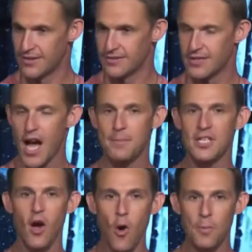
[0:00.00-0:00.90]
not to
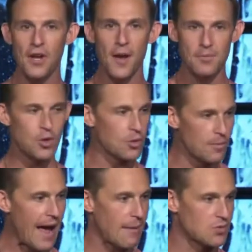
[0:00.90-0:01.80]
open up Google
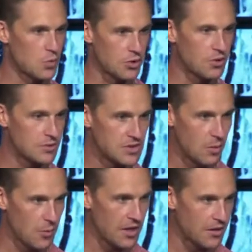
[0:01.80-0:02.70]
Maps when we're going somewhere
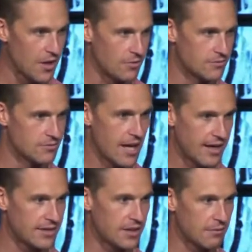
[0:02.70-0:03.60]
we don't know how to
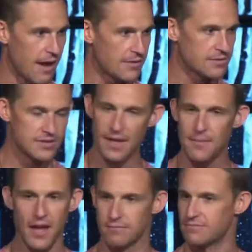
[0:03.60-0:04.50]
get there, right? Same thing.